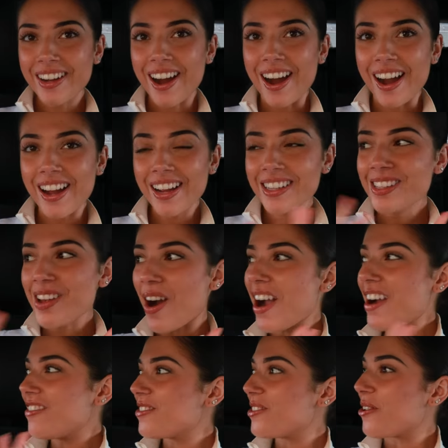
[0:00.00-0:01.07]
guys. I
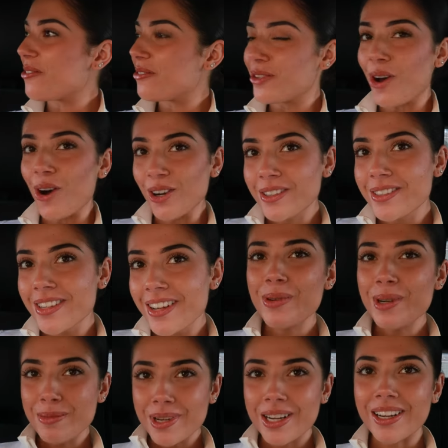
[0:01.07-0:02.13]
have not vlogged. It's
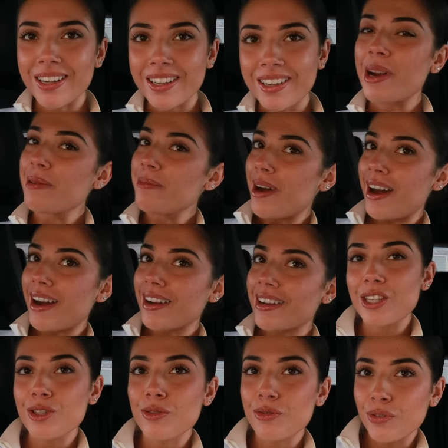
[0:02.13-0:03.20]
been a minute, but I'm back.
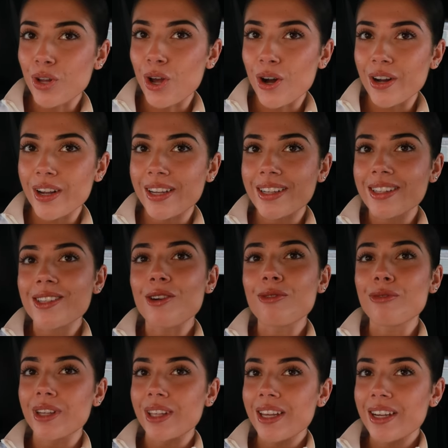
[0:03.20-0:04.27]
This vlog is a
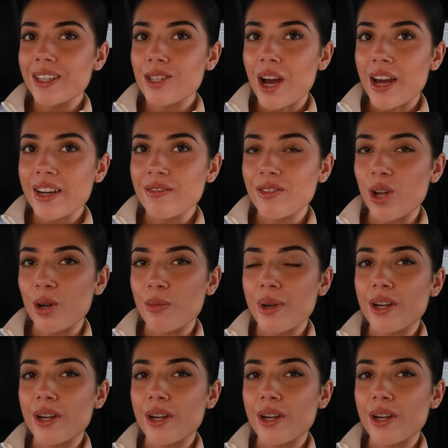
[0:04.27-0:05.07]
really exciting vlog.